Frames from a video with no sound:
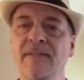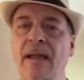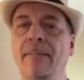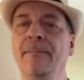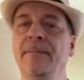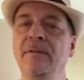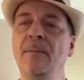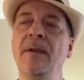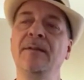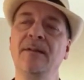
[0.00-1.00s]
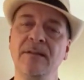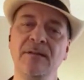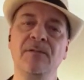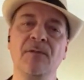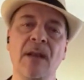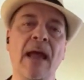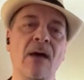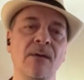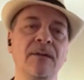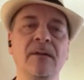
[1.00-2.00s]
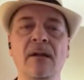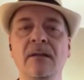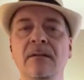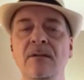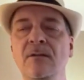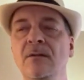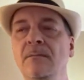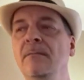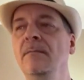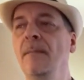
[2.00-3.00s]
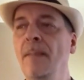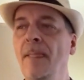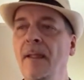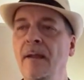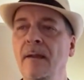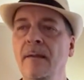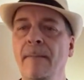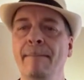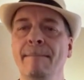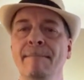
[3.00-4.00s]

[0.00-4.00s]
Yeah. So basically, just for now, it's on YouTube.